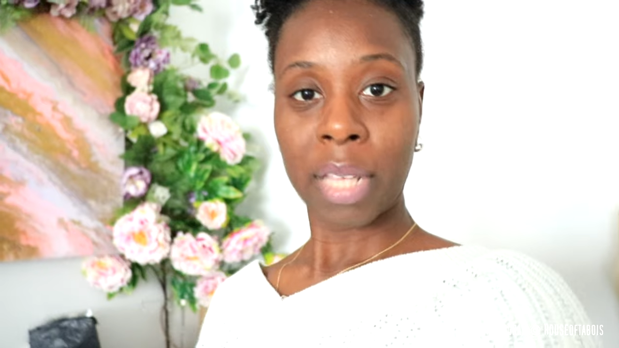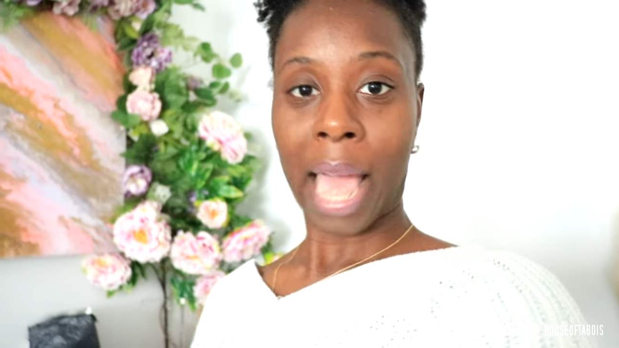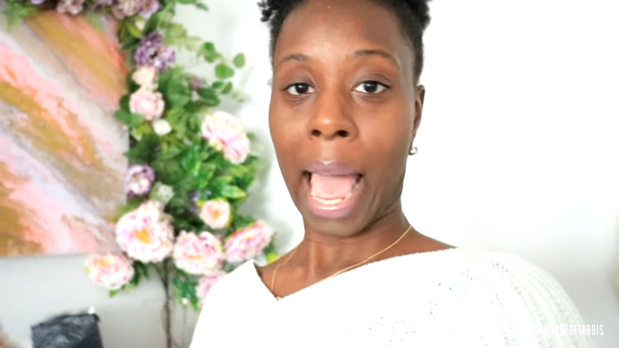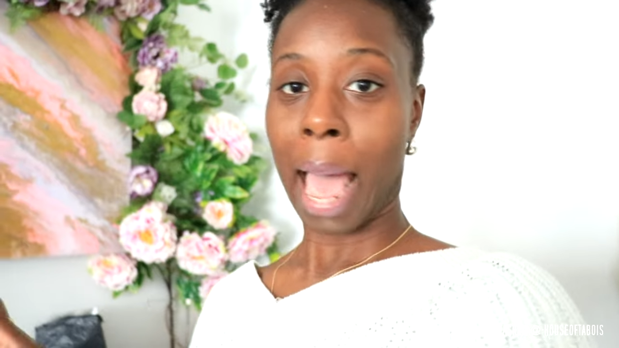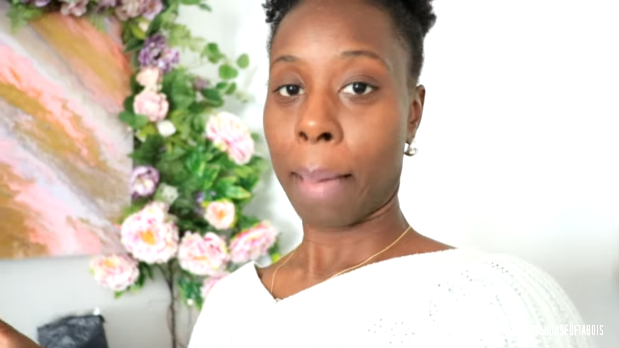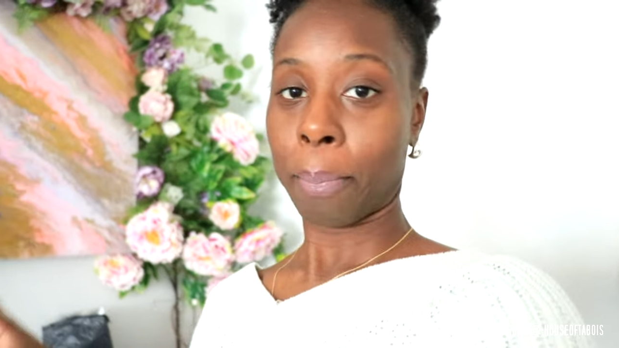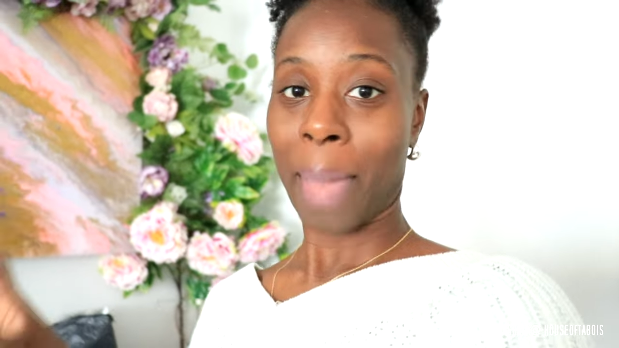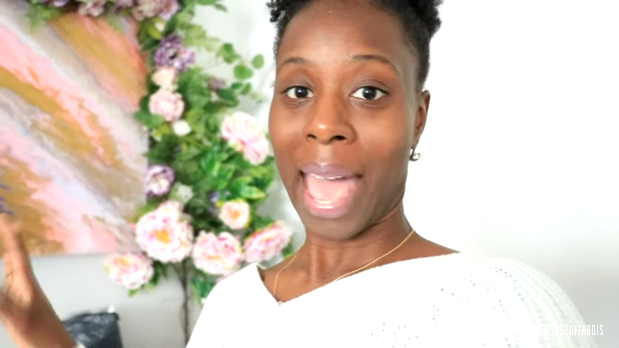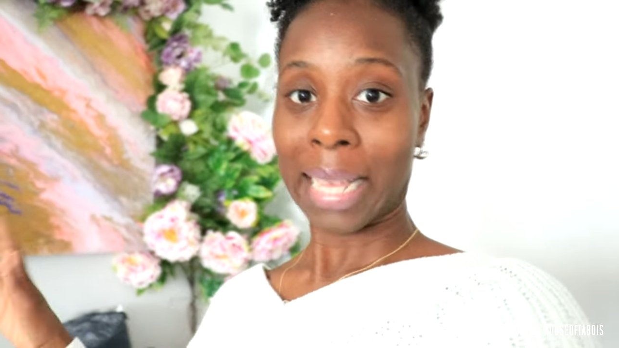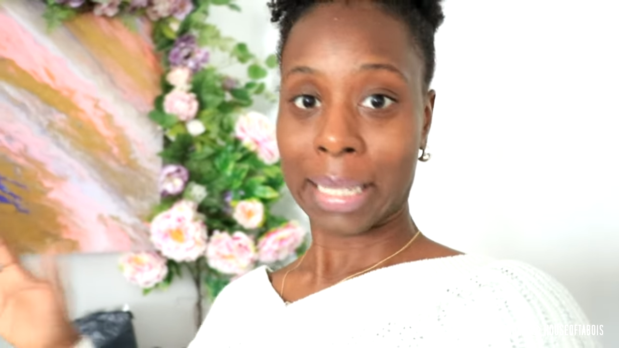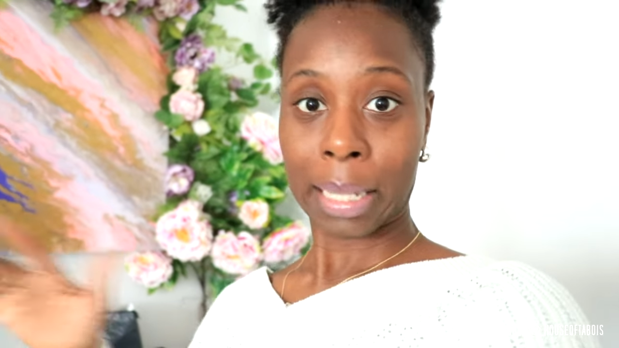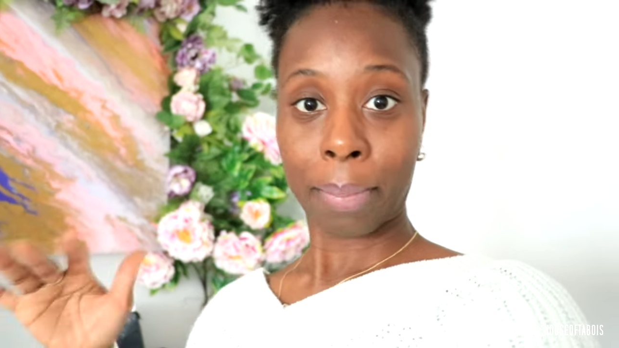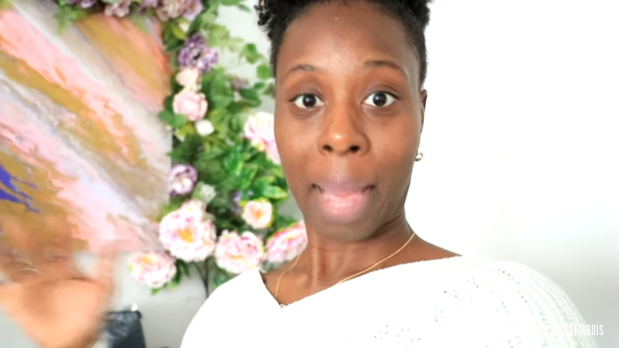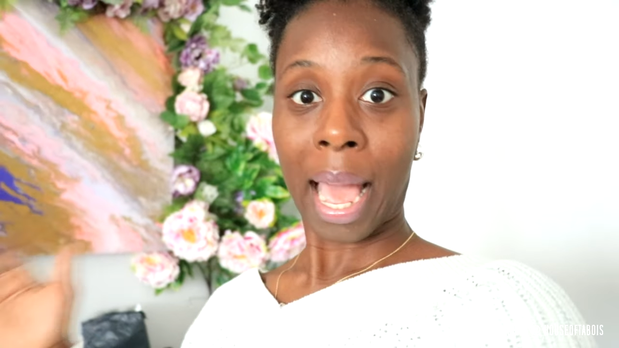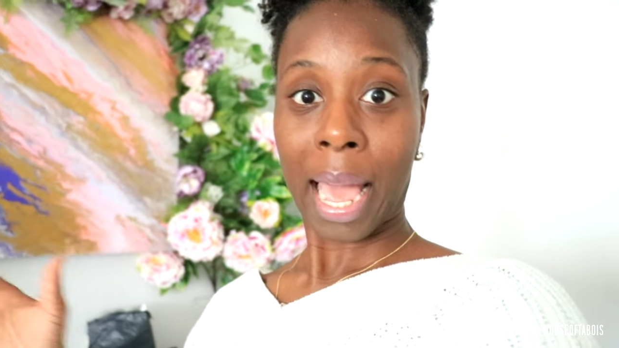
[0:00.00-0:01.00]

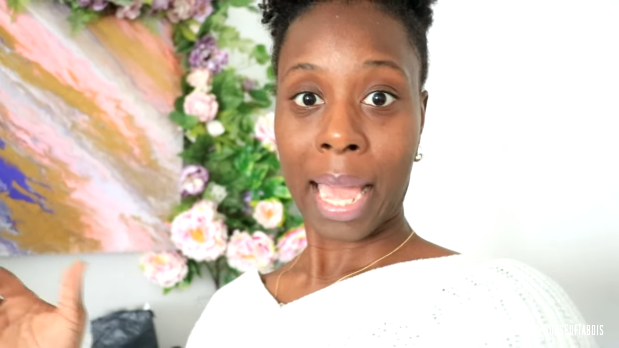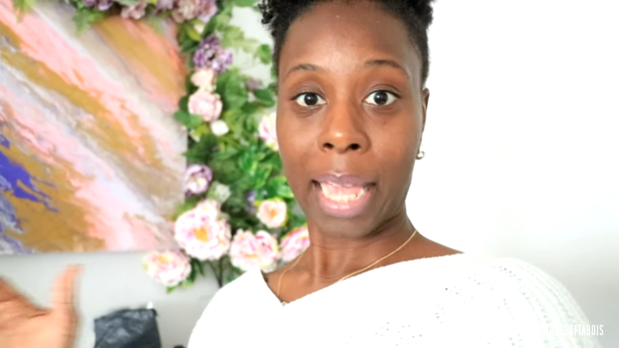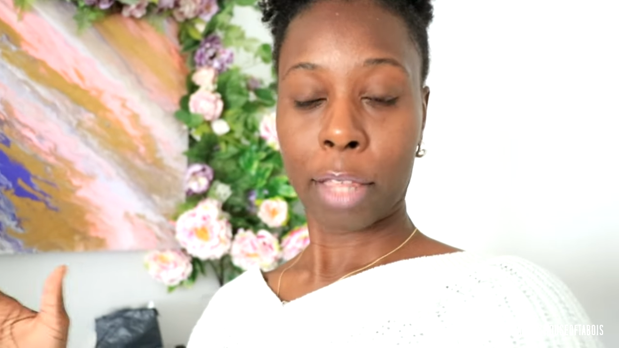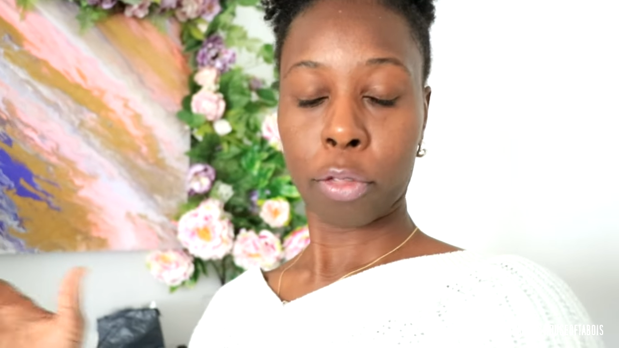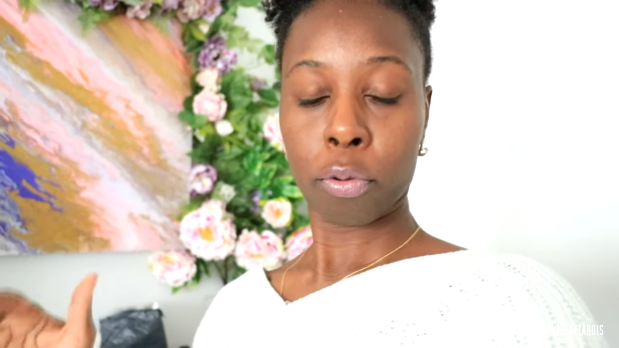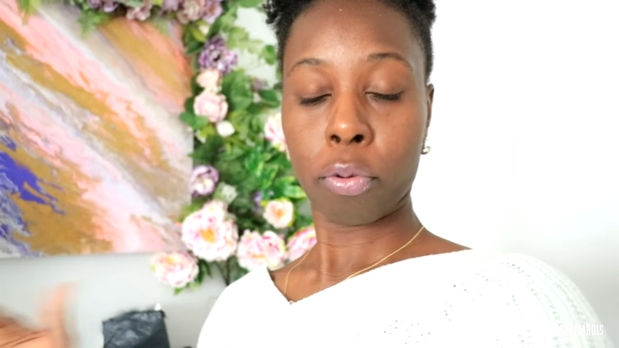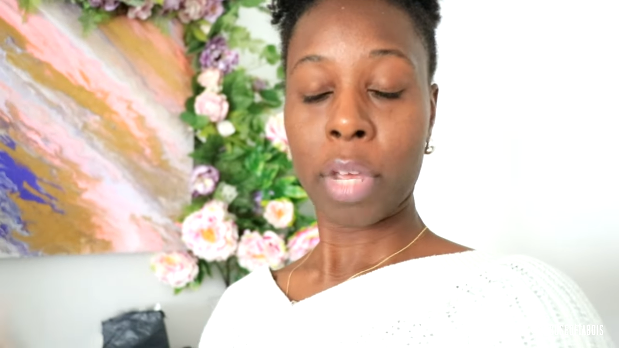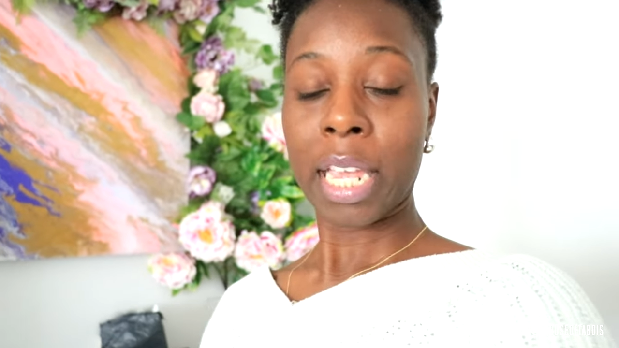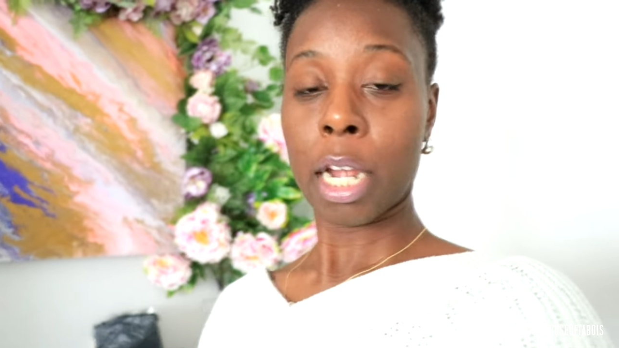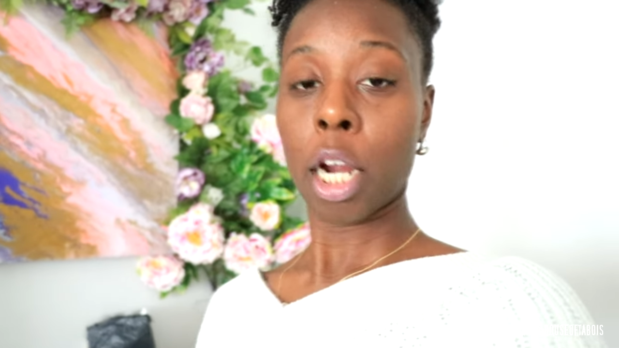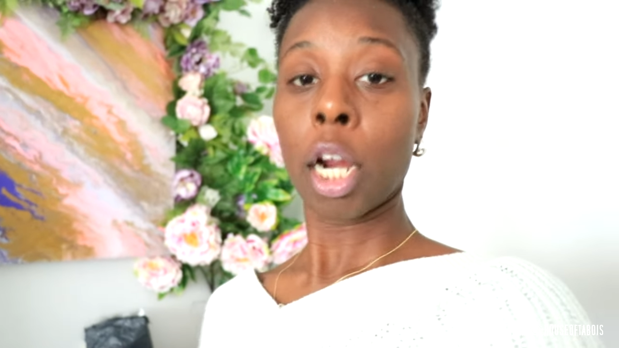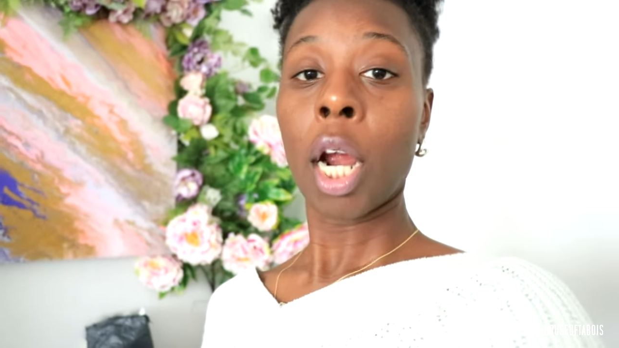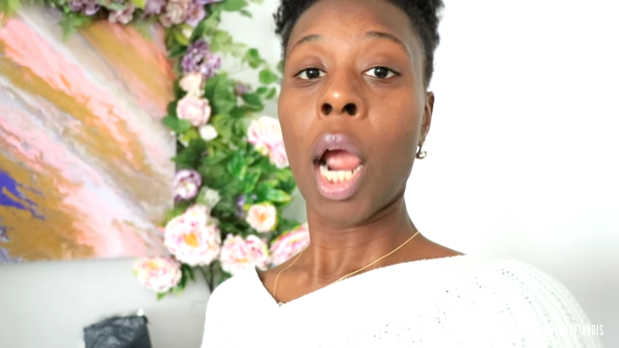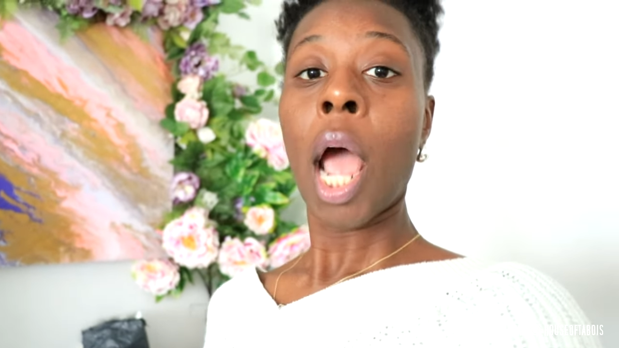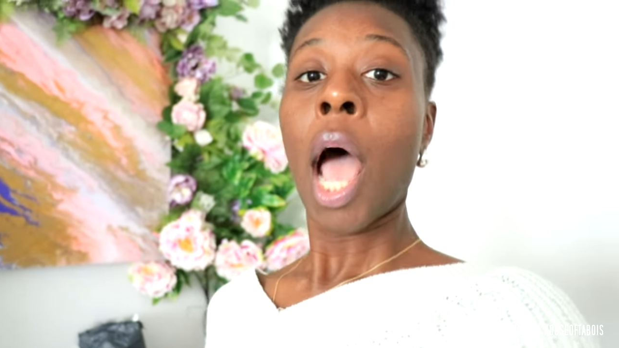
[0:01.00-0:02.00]
passing by through here